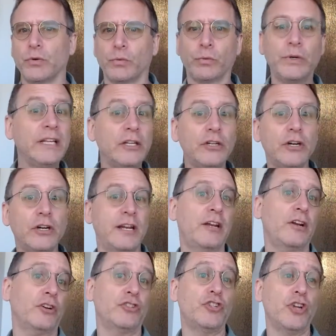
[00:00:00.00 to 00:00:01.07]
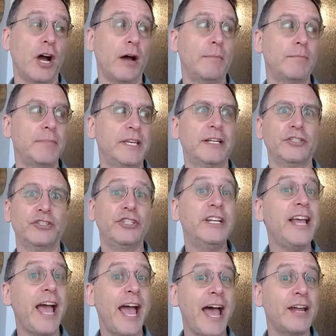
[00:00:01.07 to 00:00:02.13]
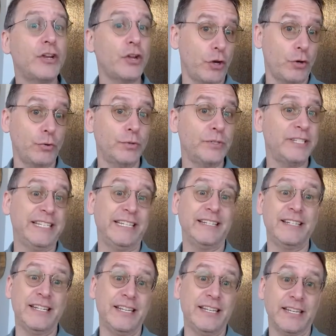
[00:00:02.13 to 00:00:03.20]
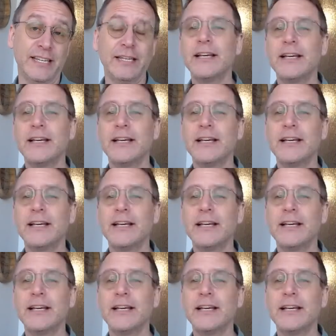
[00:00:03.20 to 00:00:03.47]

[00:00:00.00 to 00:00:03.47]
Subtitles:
really good at her job because she had OCD,